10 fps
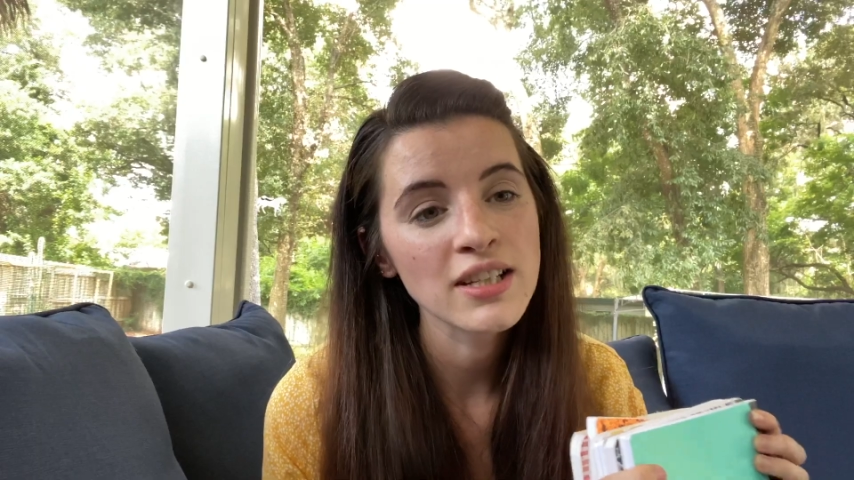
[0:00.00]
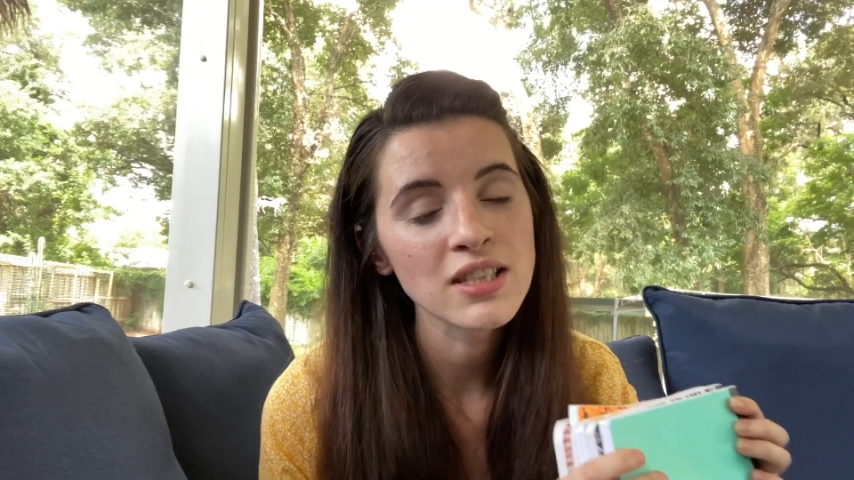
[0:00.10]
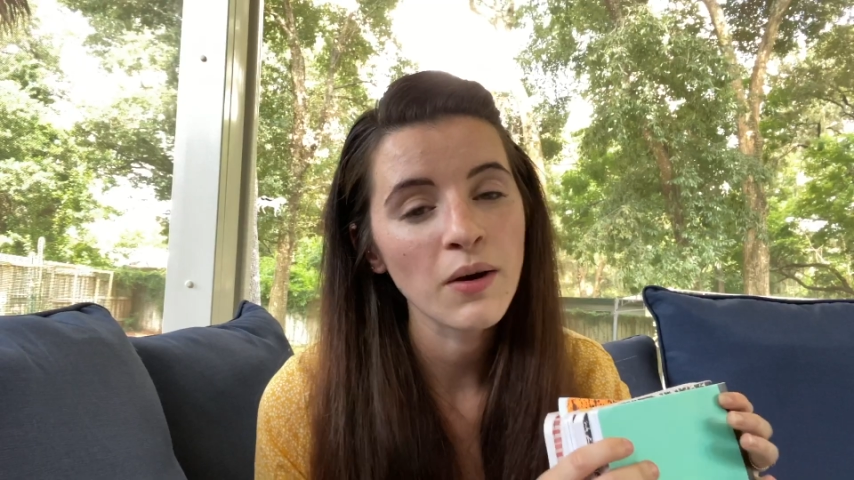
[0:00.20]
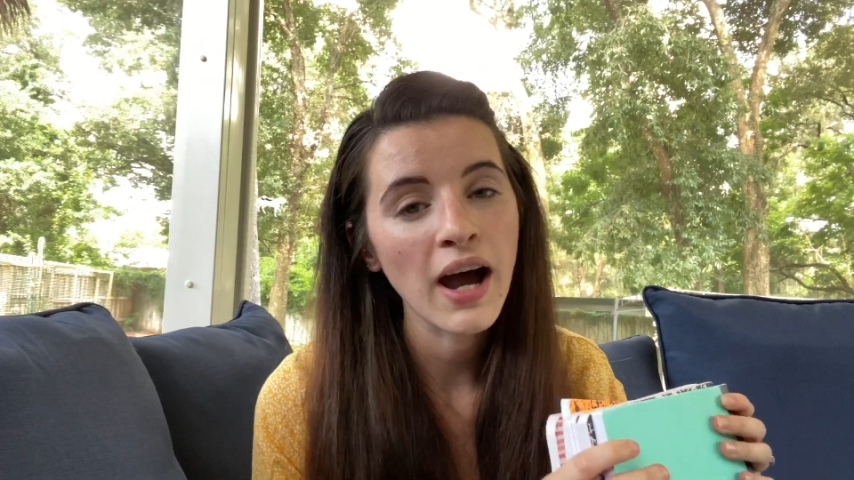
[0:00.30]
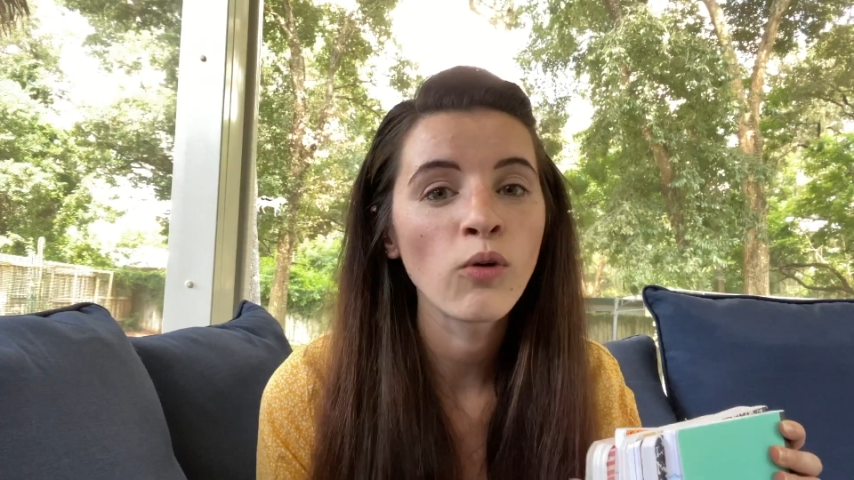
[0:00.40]

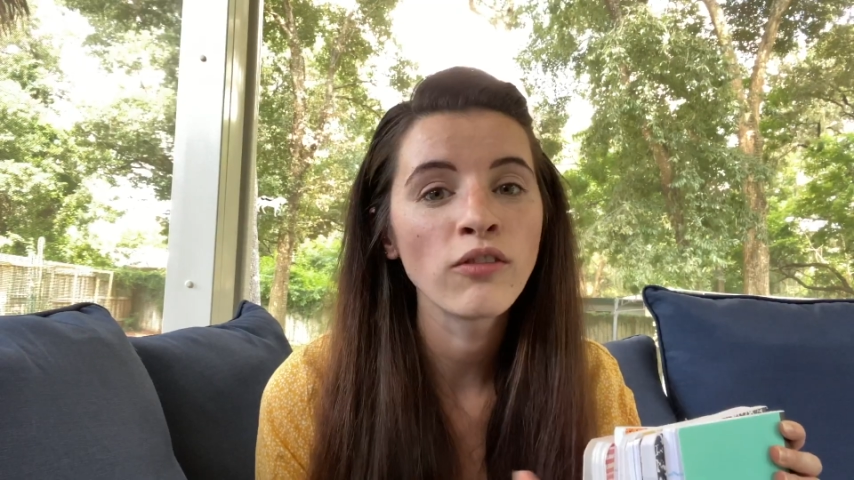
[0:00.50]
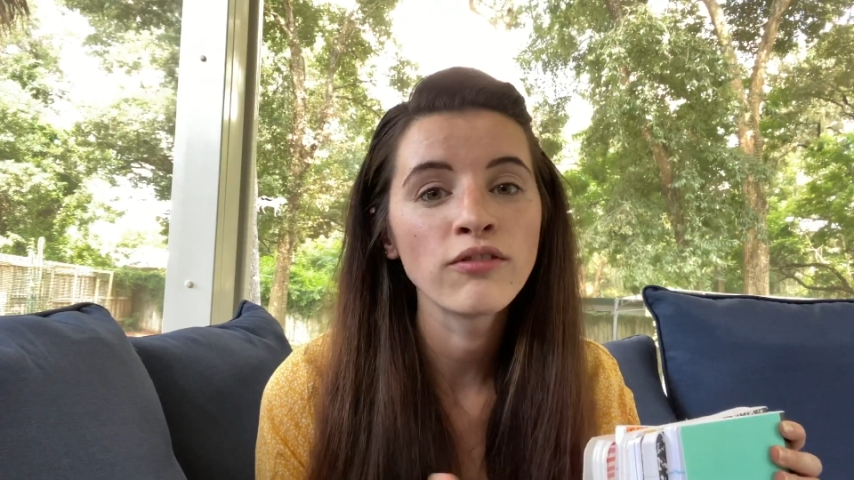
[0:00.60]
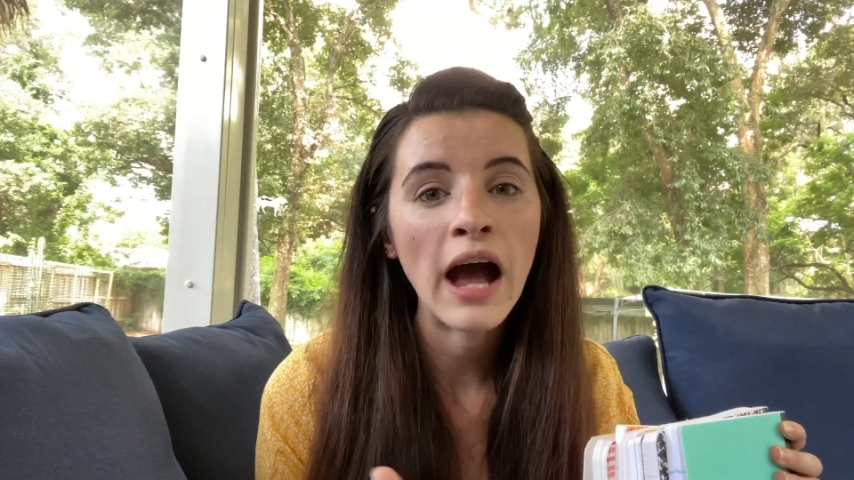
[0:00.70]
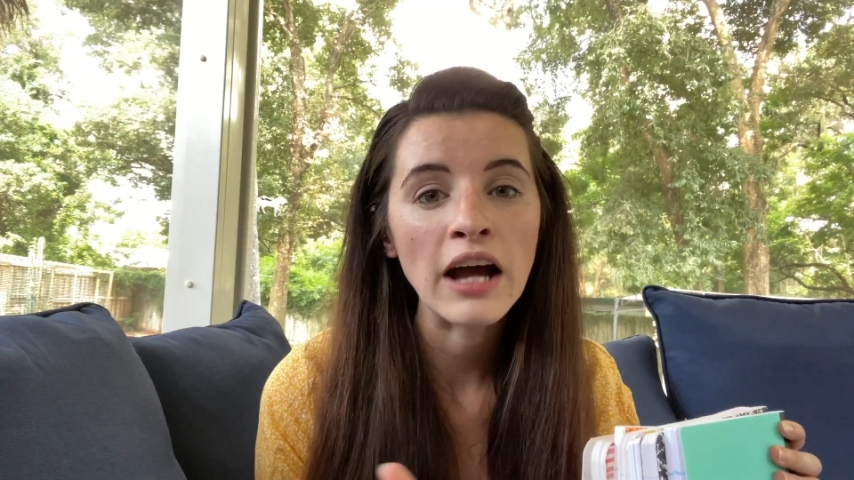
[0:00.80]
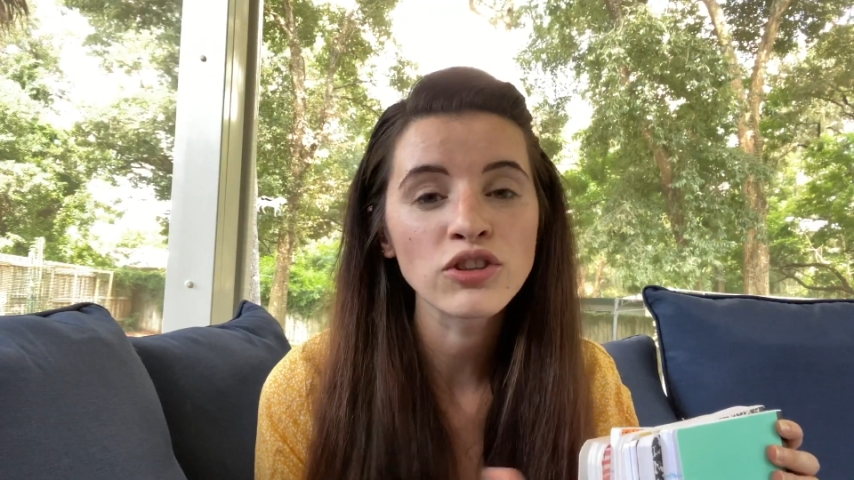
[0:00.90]
So I had one
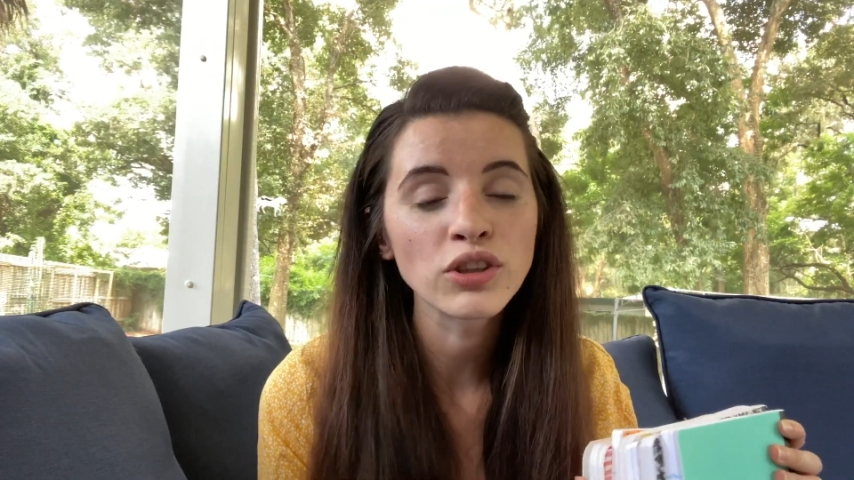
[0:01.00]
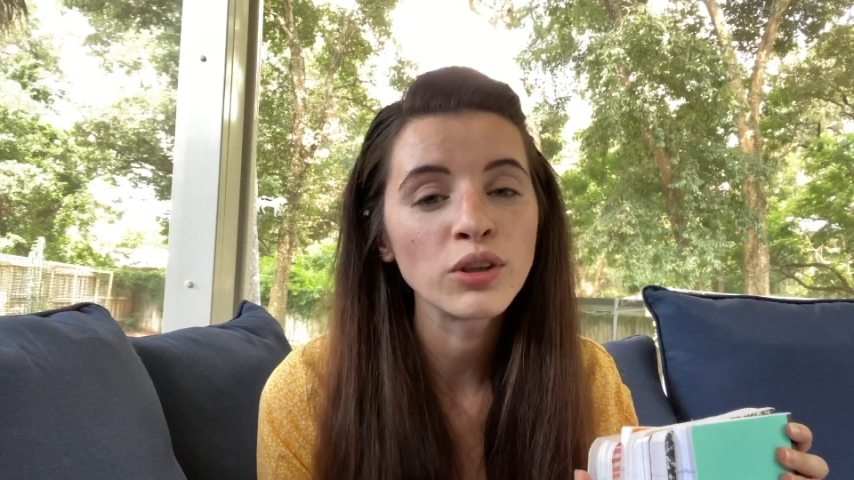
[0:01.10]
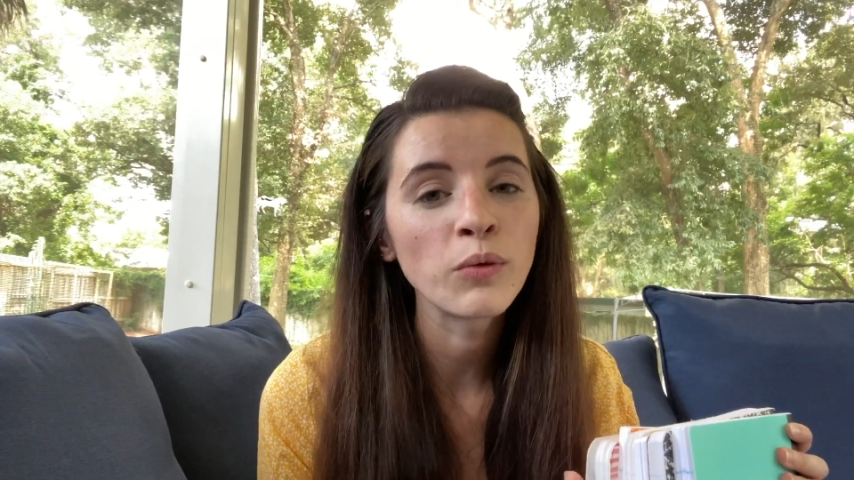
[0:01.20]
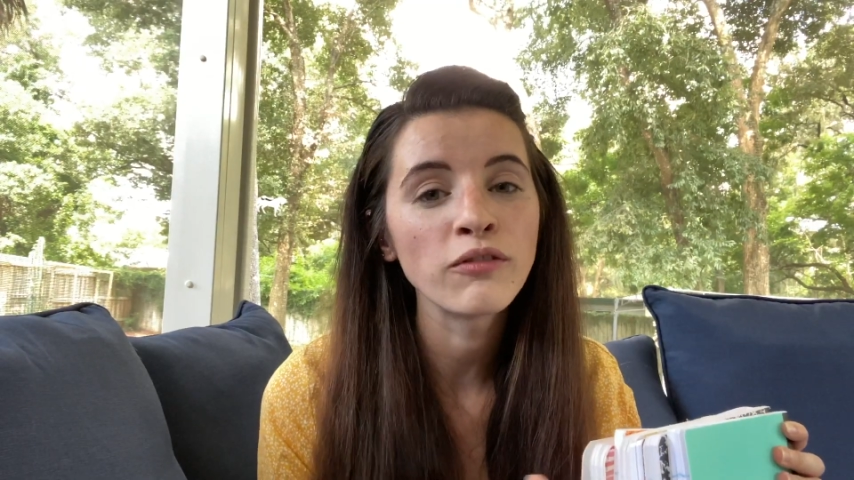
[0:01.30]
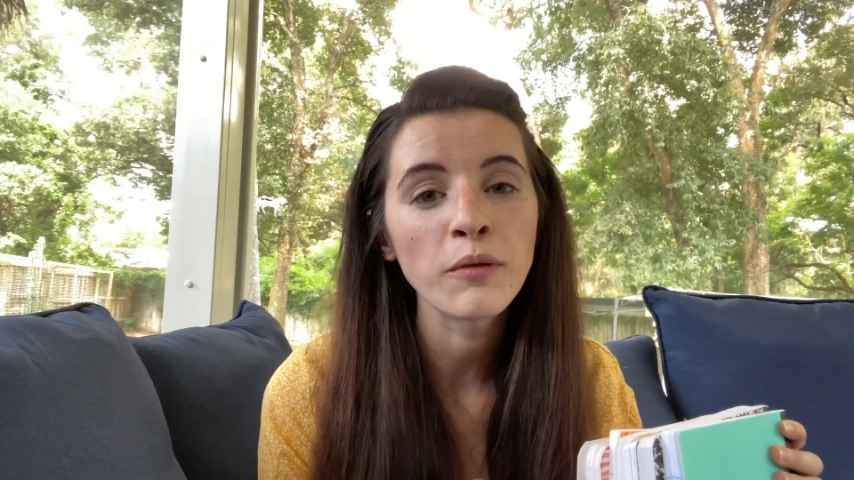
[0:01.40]
for
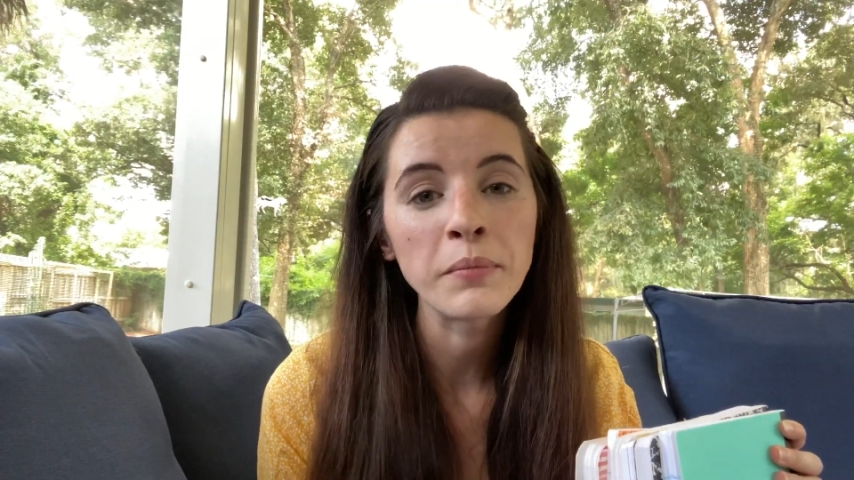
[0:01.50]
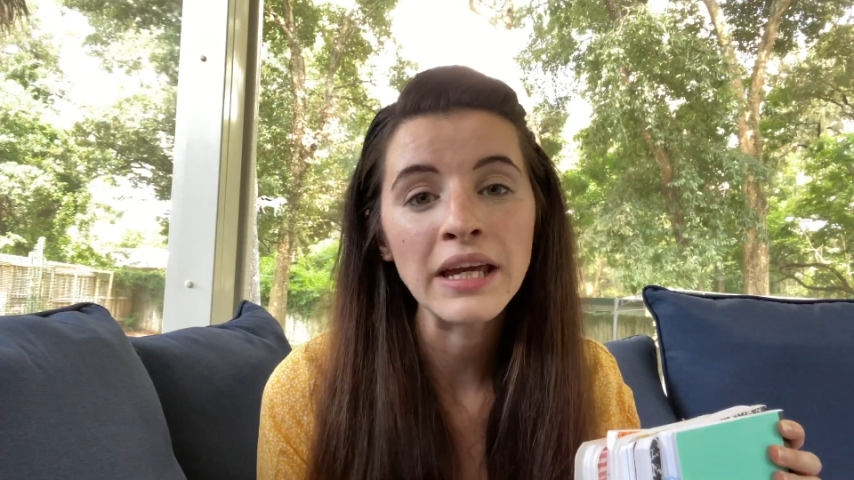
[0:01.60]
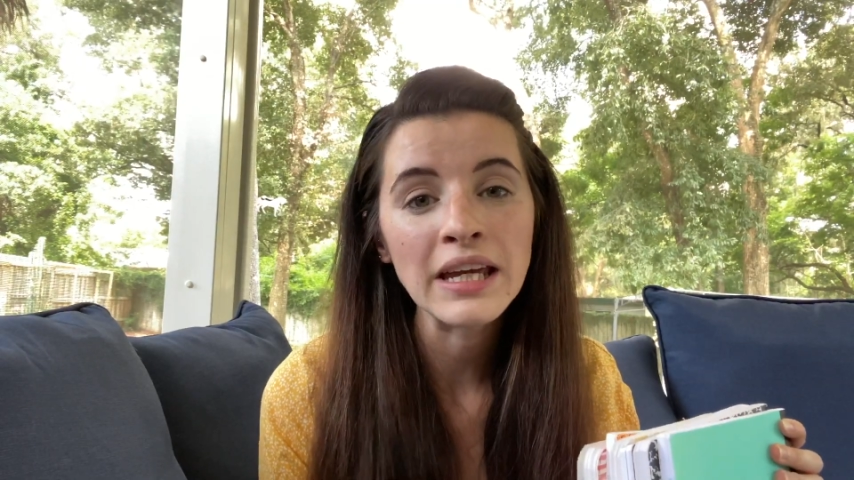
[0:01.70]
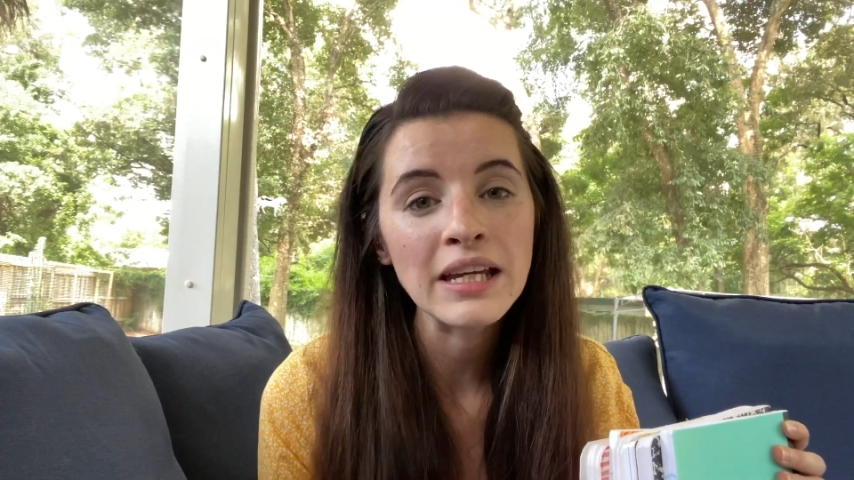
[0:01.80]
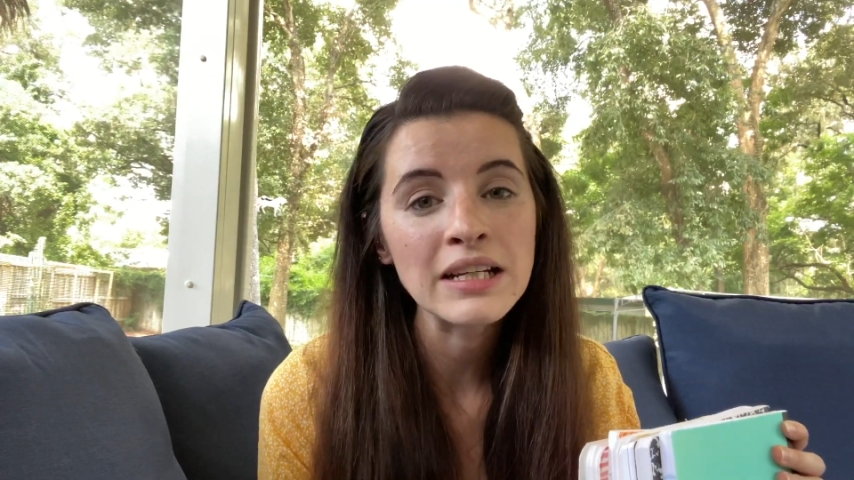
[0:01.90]
adult, one for
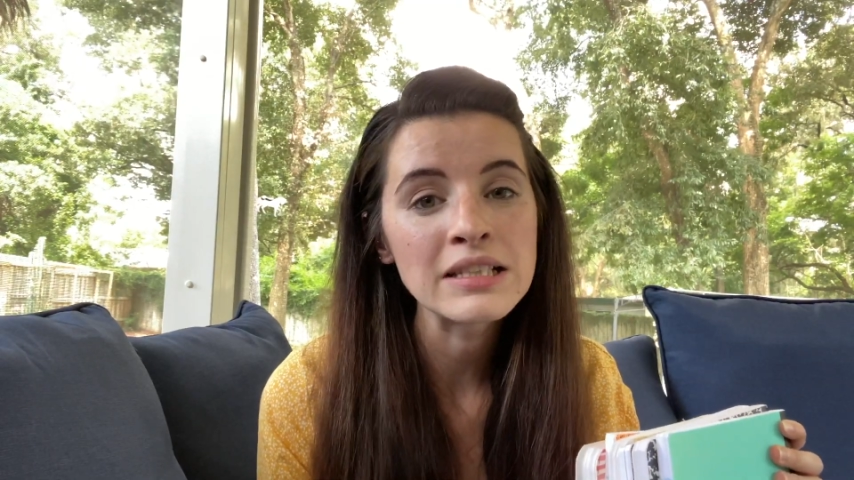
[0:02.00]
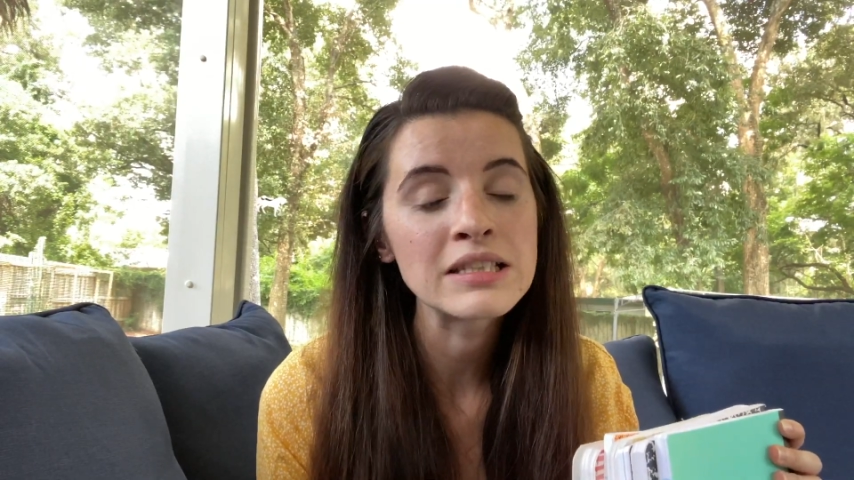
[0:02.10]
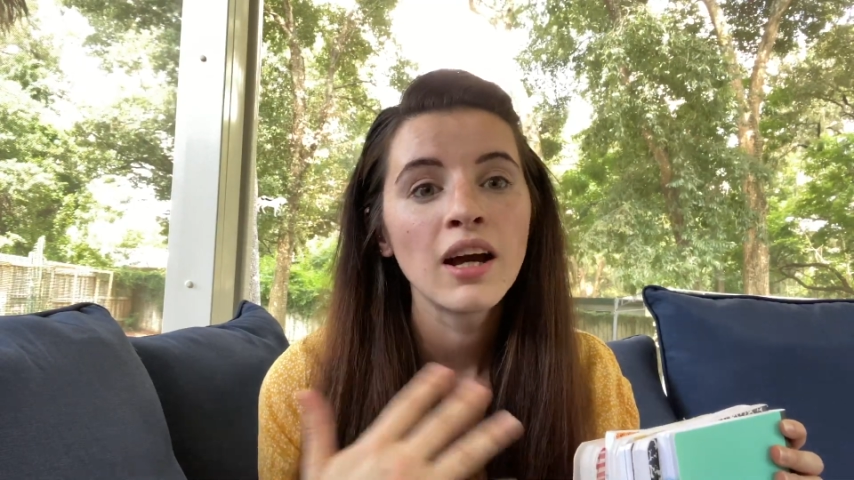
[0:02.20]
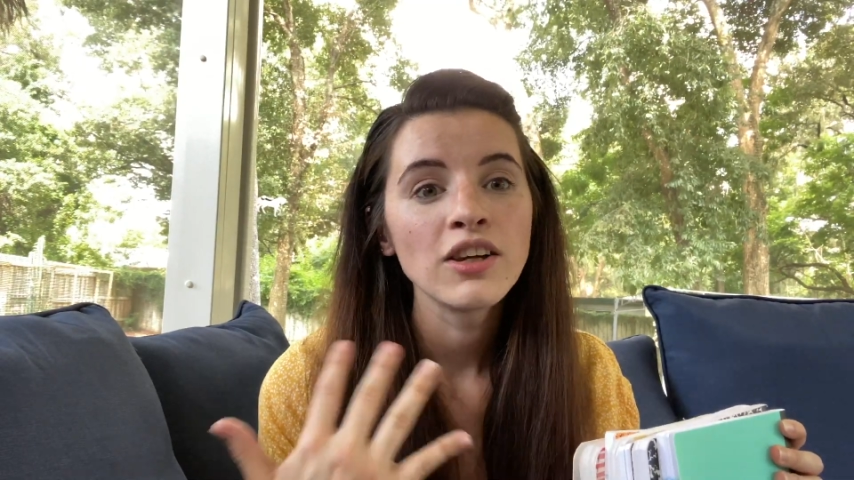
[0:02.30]
peds,